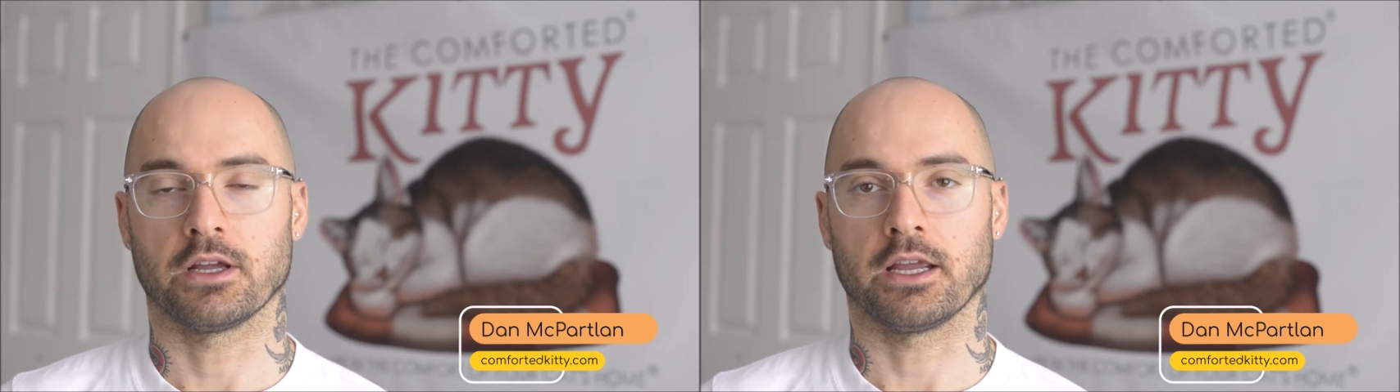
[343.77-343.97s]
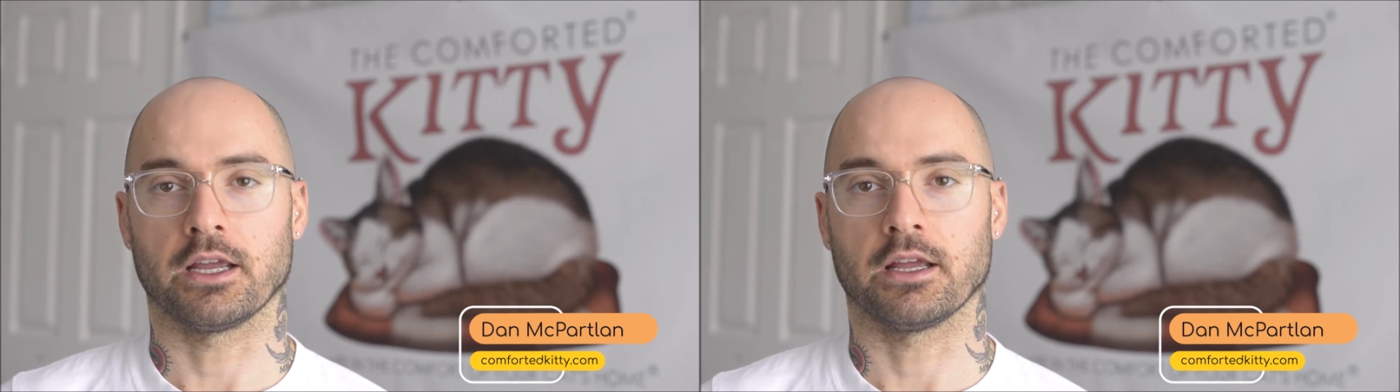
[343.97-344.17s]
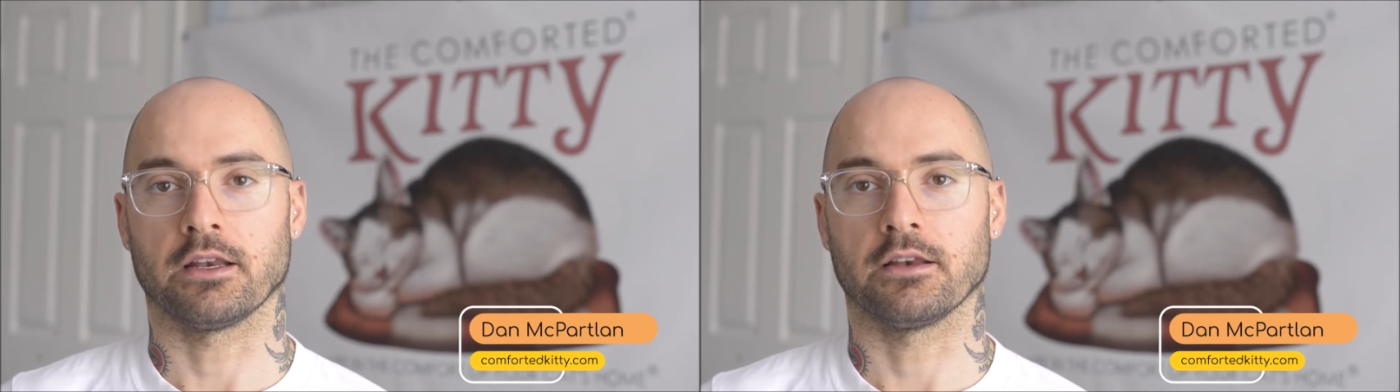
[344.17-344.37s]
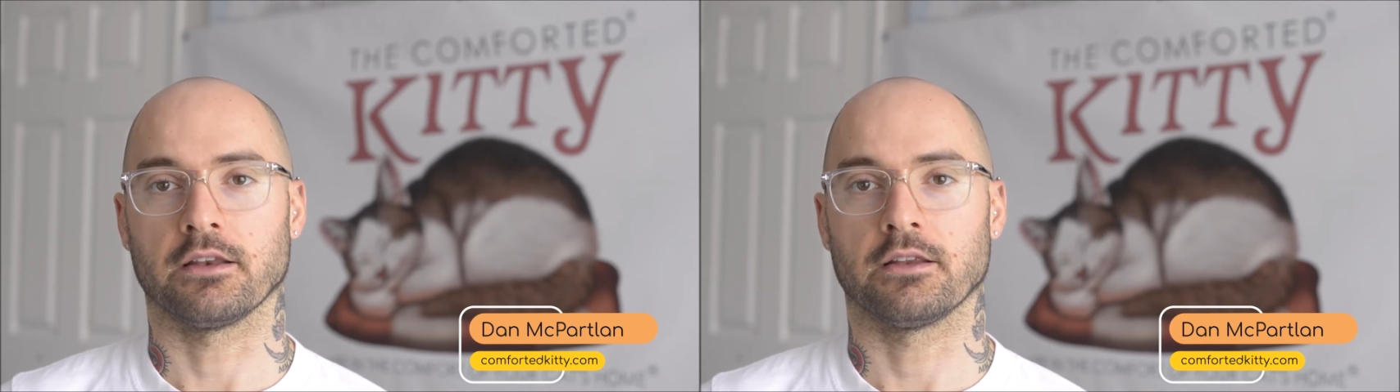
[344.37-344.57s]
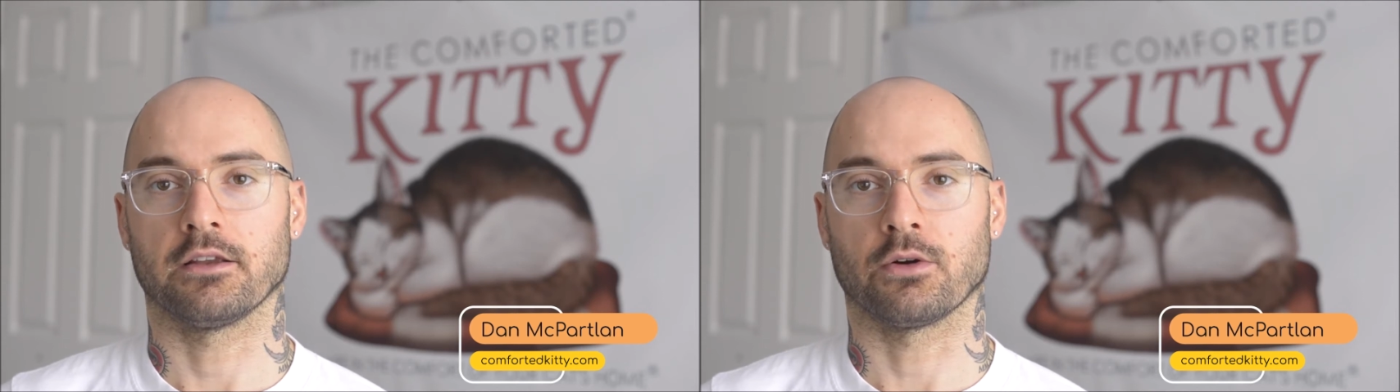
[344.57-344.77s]

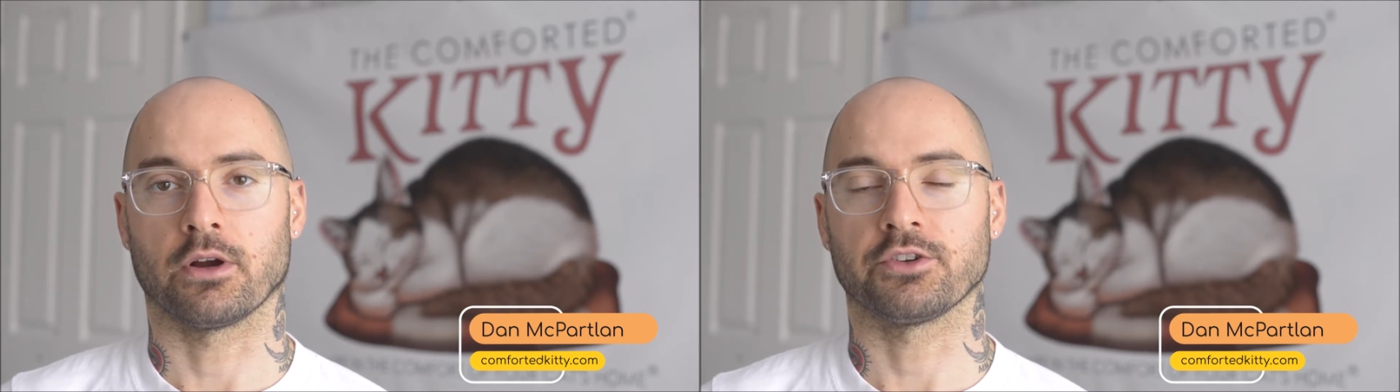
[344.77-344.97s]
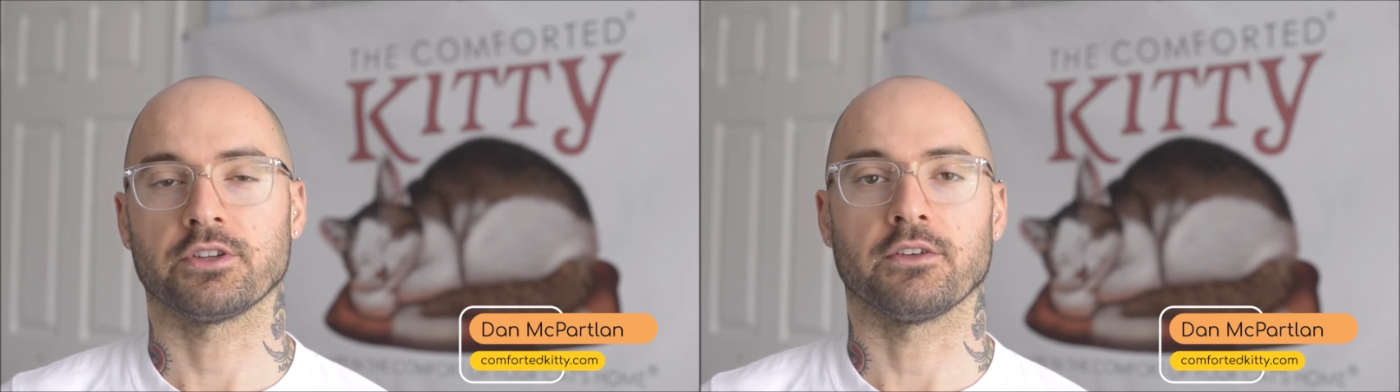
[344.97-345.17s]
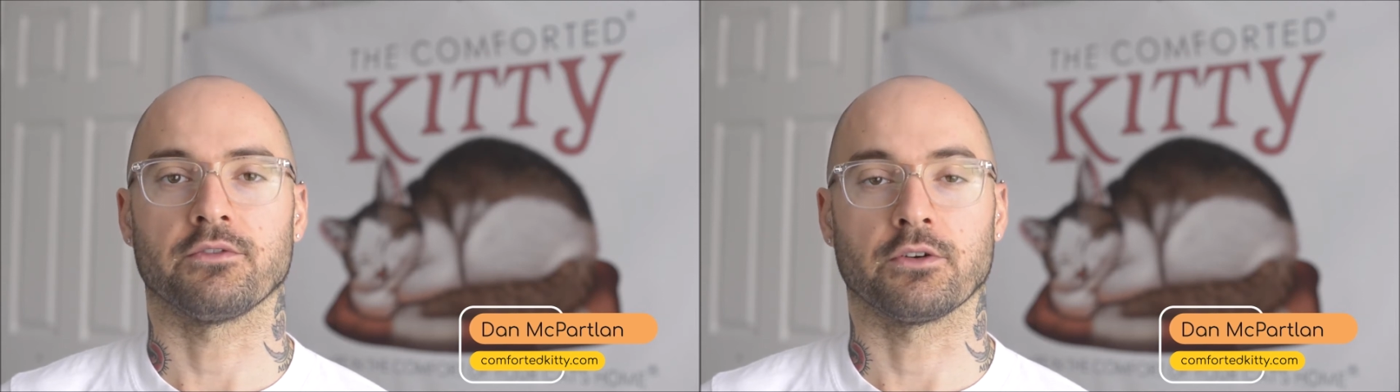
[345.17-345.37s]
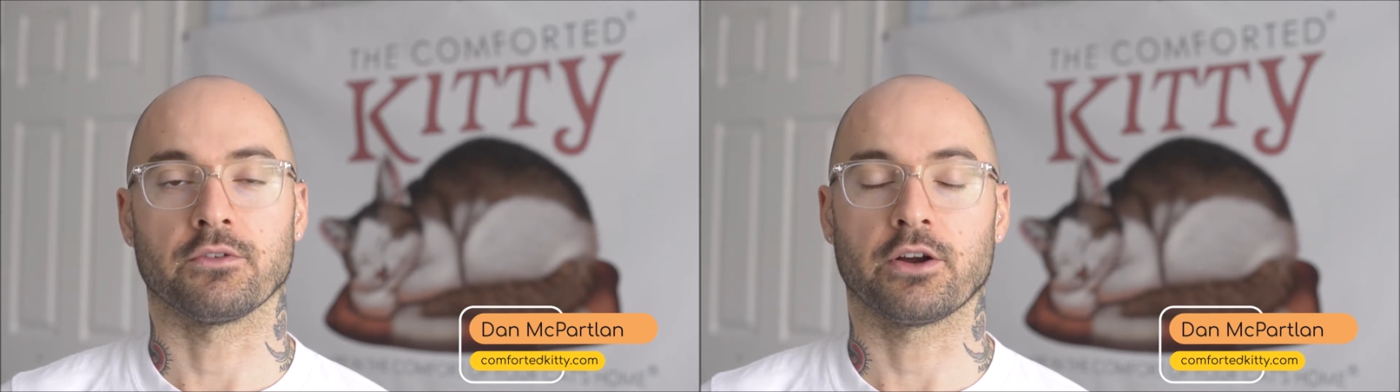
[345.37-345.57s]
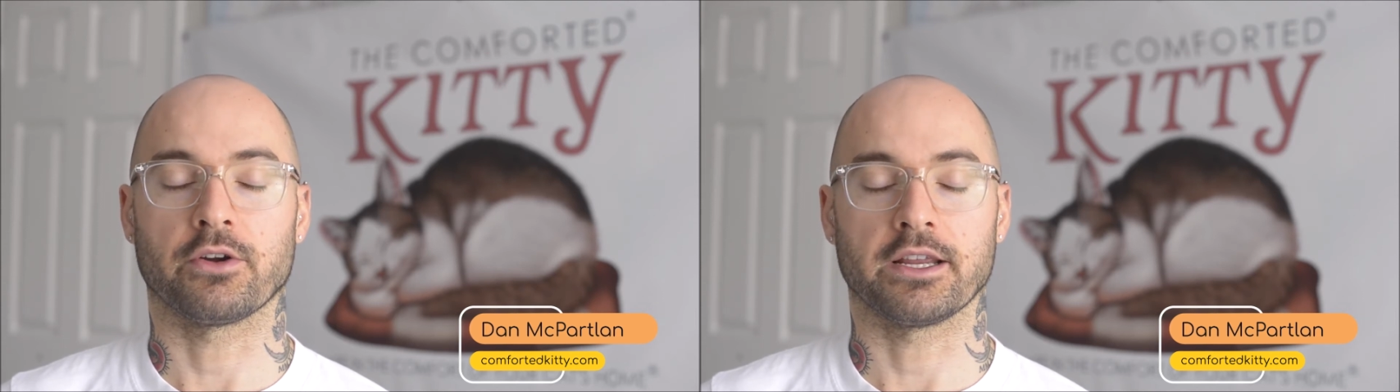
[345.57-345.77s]
or I should say they're
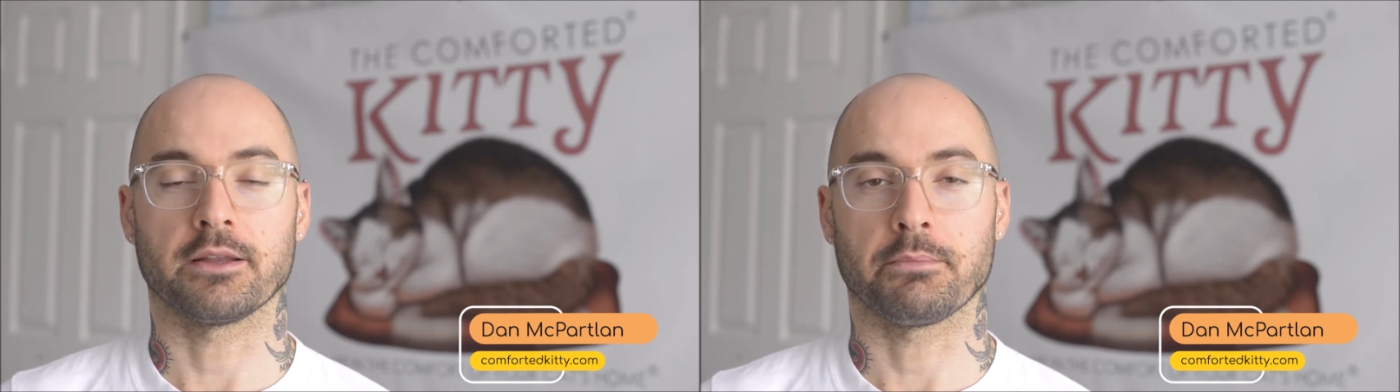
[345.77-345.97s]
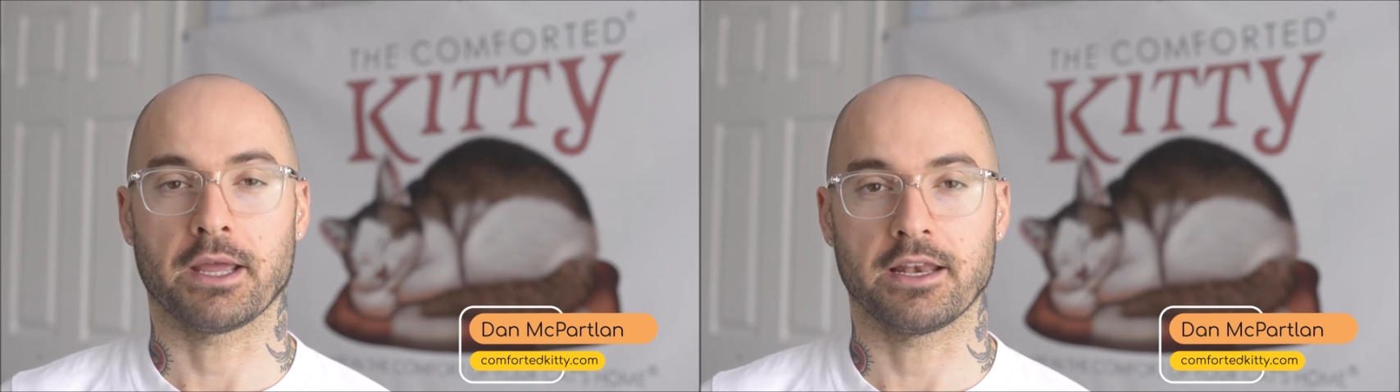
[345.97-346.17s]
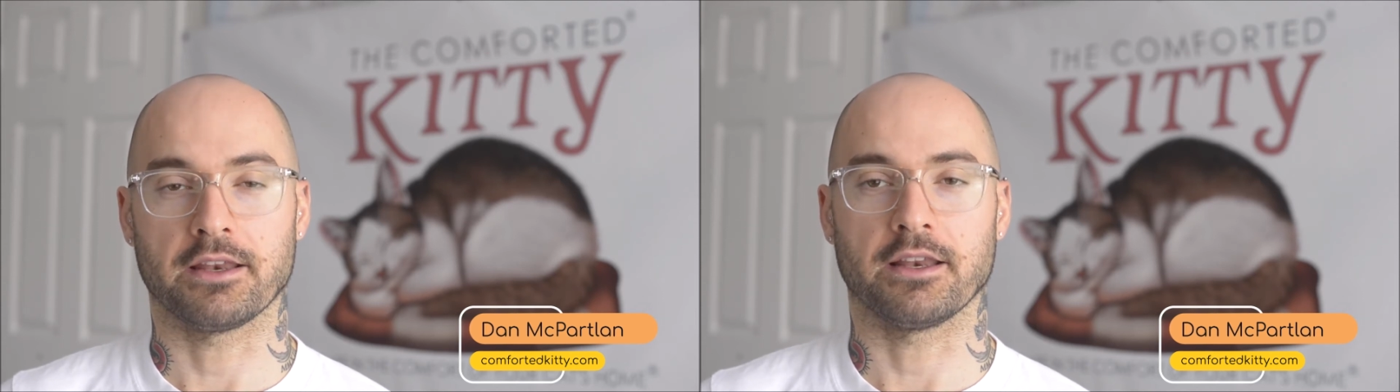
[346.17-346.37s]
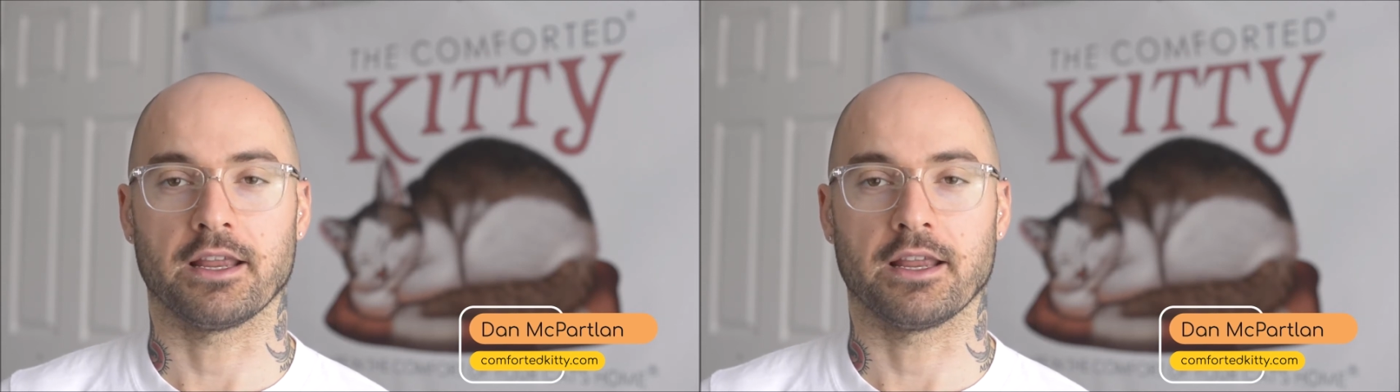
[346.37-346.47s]
very independent,